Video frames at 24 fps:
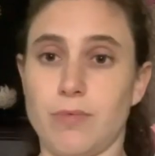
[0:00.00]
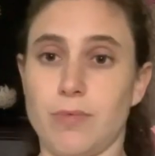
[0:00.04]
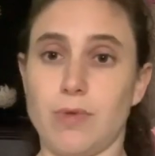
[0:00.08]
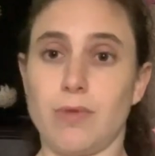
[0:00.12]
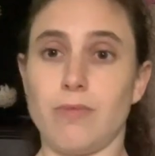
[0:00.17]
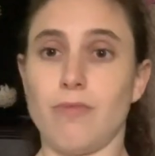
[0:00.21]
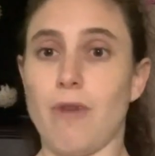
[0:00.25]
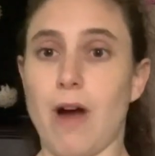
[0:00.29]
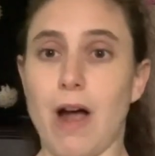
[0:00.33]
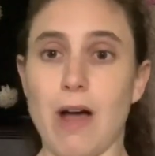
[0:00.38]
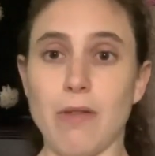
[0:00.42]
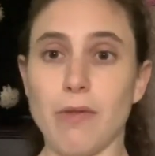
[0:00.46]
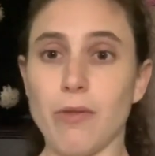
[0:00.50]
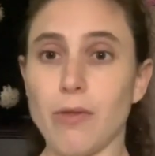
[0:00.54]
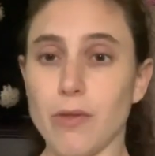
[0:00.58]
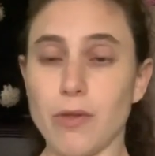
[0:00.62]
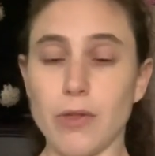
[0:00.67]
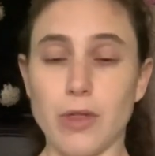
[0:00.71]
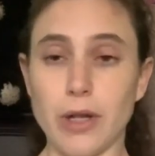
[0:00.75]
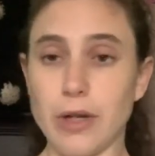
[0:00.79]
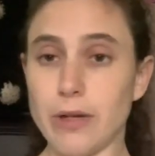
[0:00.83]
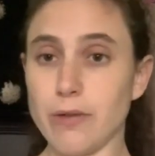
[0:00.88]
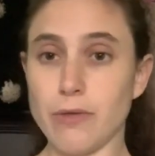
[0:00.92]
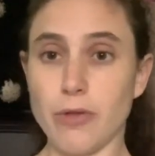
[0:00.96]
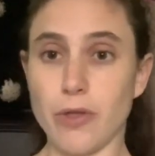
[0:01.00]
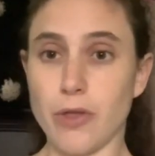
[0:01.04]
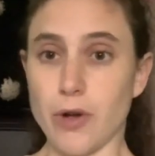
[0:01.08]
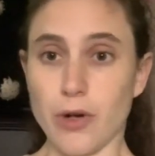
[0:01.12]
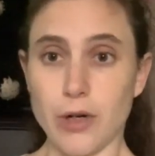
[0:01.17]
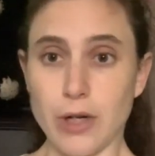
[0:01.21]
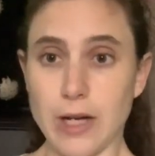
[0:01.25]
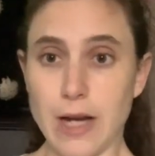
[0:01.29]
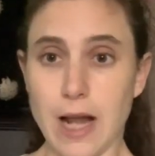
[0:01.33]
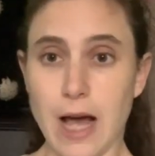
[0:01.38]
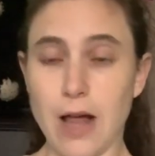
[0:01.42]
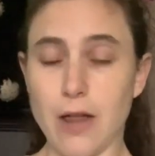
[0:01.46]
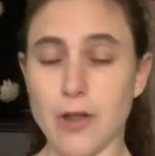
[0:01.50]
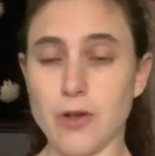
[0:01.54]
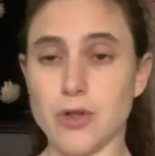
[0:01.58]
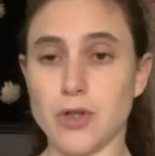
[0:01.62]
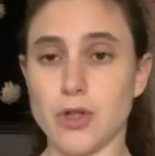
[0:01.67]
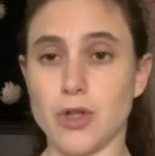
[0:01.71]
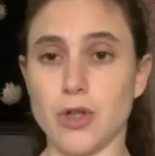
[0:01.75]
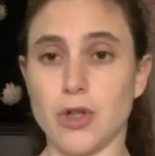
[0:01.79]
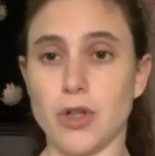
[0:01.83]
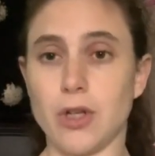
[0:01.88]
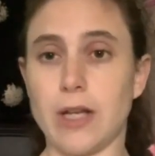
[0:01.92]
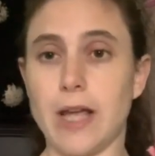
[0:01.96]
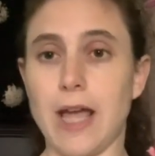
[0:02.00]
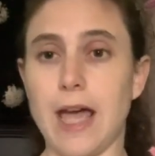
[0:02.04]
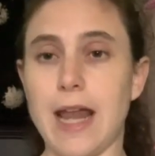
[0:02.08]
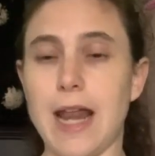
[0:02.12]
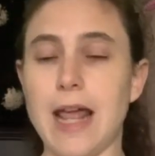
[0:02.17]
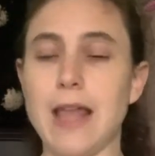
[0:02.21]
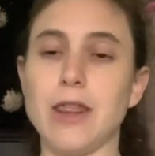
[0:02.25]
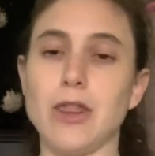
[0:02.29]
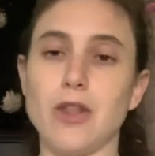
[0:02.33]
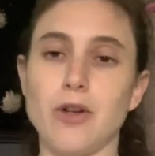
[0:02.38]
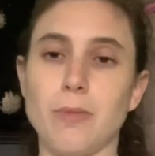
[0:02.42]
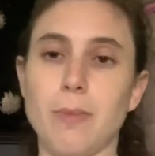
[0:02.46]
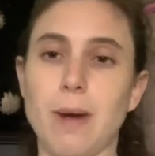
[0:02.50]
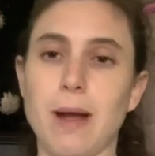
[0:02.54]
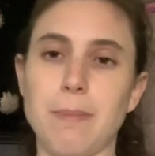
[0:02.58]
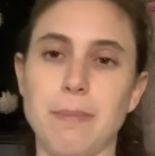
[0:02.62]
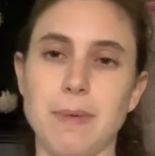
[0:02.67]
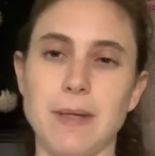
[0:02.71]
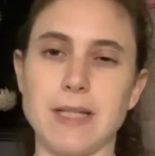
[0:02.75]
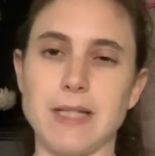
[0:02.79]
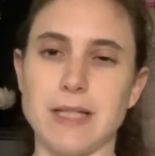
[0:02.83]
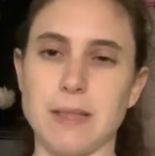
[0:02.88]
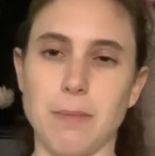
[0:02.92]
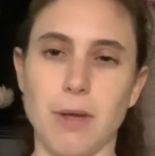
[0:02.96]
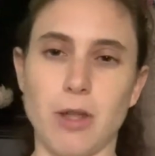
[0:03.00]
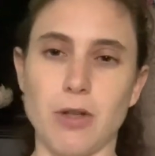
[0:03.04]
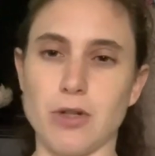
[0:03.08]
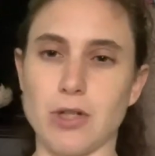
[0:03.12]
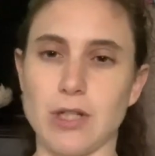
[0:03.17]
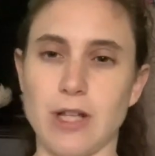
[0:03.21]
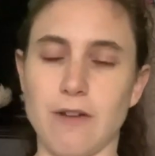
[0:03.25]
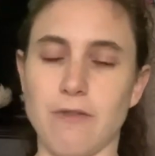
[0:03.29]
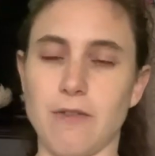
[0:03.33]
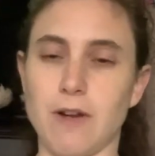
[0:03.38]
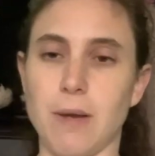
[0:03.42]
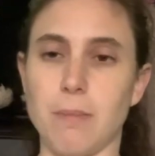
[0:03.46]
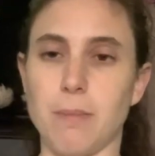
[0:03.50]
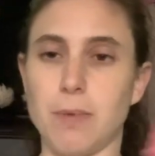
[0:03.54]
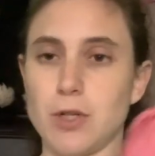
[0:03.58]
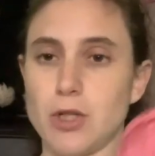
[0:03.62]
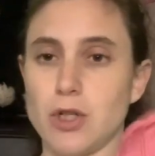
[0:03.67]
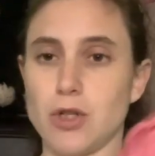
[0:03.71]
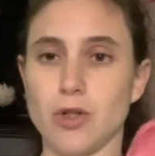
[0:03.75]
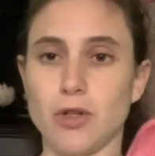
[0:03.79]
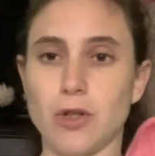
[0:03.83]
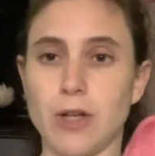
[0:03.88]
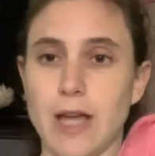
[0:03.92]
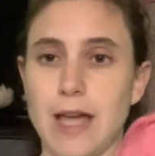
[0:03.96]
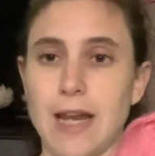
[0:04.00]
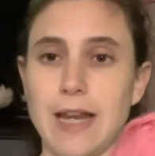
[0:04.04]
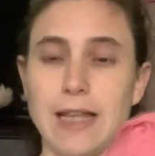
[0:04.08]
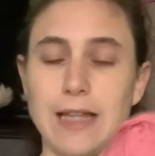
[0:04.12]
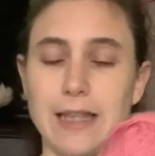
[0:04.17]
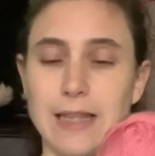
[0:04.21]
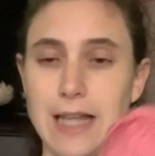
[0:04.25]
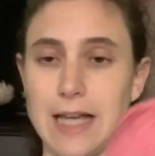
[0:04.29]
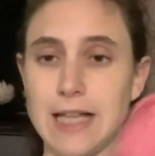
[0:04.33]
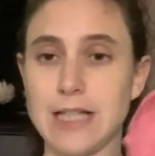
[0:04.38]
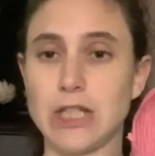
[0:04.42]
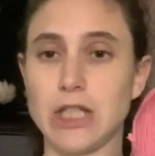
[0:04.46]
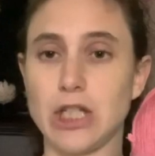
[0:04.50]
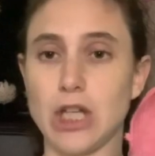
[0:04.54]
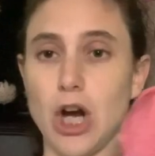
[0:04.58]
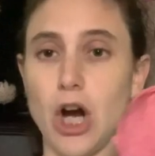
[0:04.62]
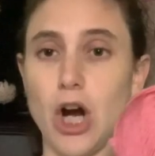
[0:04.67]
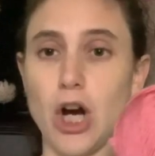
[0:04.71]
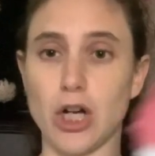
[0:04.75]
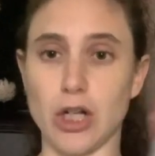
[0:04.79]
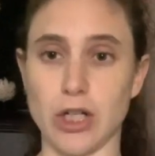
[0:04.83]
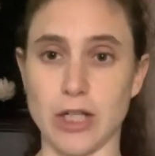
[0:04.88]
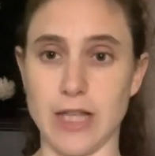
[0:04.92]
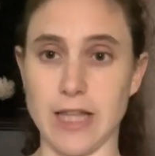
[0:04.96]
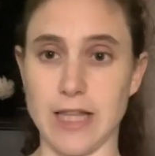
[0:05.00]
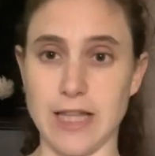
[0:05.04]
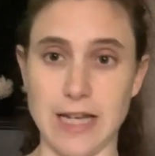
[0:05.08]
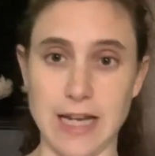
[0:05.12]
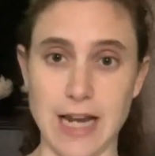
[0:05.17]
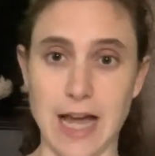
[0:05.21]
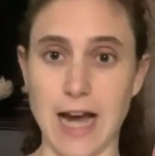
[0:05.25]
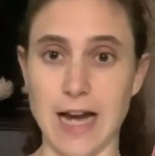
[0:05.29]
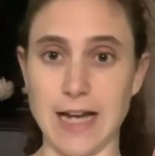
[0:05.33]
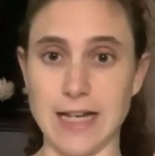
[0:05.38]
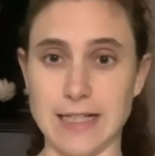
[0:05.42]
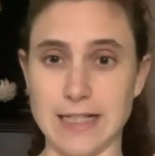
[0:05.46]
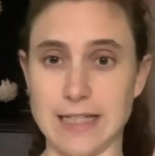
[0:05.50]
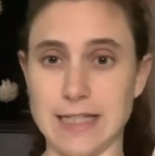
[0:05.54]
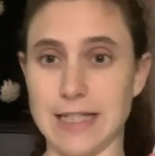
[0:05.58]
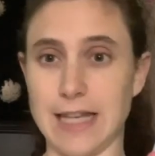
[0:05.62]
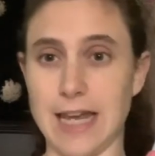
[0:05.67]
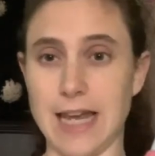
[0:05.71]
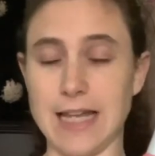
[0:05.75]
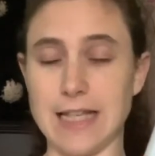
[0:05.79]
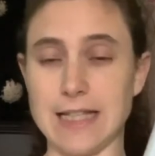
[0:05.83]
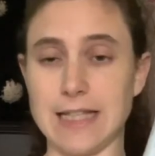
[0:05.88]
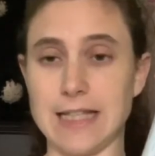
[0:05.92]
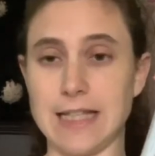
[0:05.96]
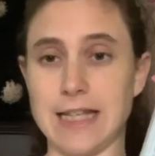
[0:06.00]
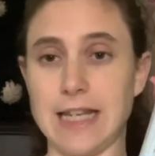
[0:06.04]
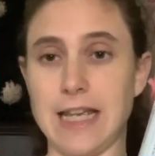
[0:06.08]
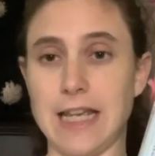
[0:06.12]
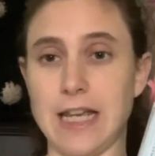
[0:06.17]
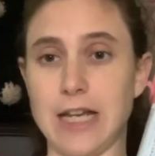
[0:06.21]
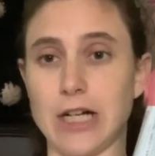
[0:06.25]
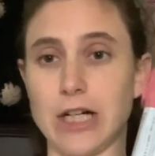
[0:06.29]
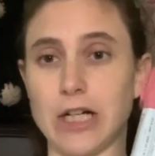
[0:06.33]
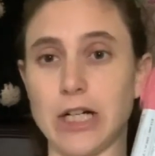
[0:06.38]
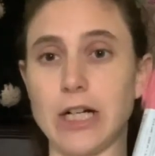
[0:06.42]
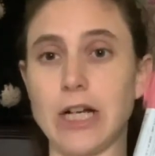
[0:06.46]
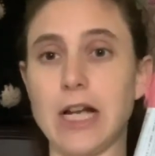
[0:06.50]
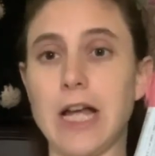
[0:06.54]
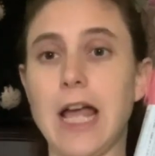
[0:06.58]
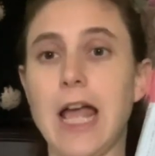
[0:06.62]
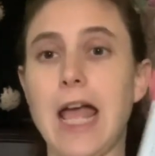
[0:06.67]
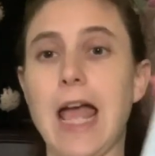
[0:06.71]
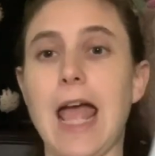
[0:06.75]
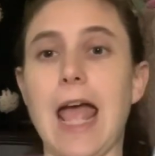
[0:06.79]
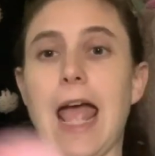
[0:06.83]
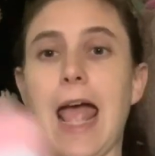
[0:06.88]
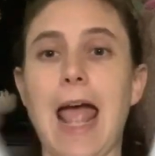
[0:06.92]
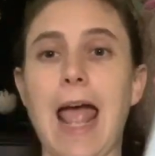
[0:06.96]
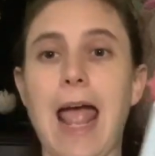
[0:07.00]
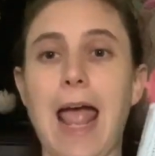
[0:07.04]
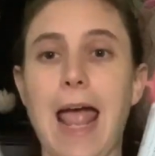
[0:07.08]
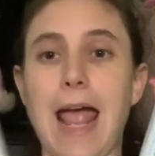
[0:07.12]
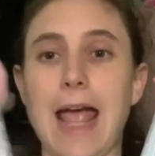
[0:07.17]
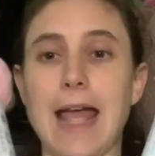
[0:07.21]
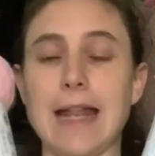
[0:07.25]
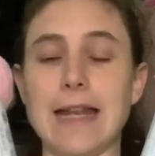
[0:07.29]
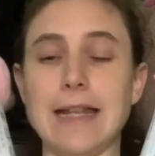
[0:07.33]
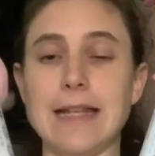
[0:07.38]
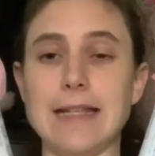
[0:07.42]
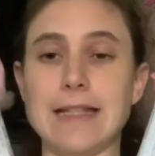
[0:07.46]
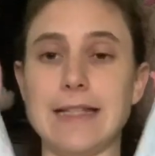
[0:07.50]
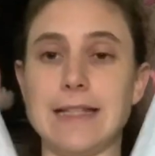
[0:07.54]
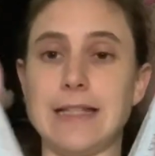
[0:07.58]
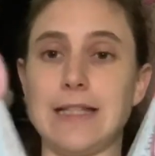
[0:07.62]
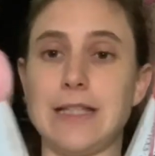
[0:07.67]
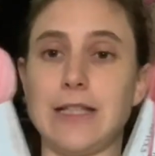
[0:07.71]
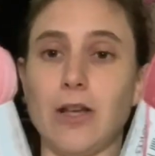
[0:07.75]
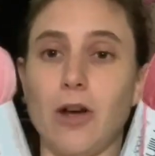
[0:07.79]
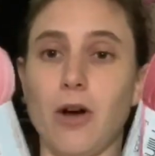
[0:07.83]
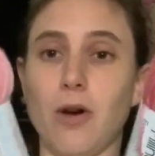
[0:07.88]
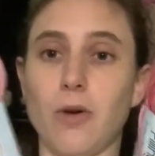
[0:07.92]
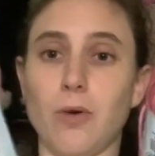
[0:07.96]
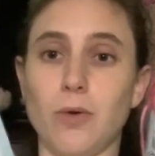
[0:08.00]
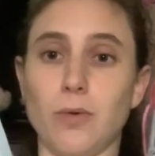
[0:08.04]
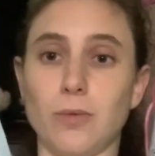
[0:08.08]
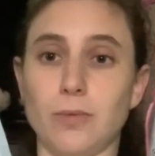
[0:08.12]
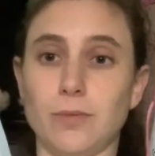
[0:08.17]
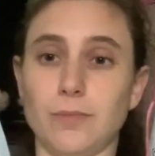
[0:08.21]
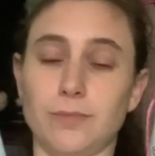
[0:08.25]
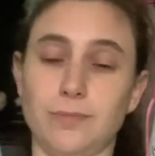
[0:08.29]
$30 you could get, and there might be some other stuff in it, but you're getting less yarn than the 9 skeins in here. And so